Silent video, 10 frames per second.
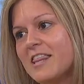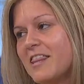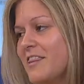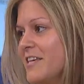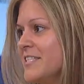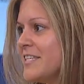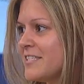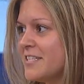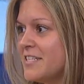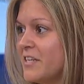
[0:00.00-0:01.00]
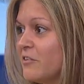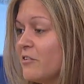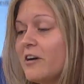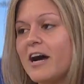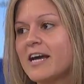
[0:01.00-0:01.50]
this is the
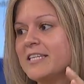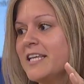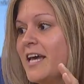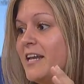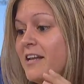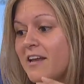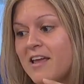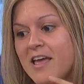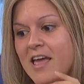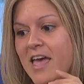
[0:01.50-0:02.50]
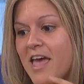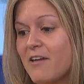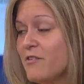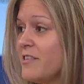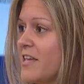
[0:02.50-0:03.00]
deal. I said,
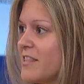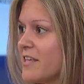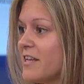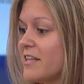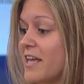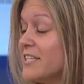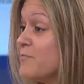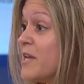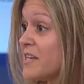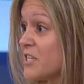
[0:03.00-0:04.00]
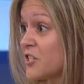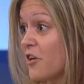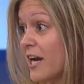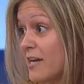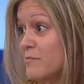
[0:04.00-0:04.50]
everything that is being
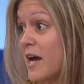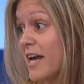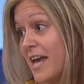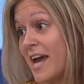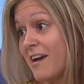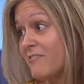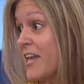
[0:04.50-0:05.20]
described, I have.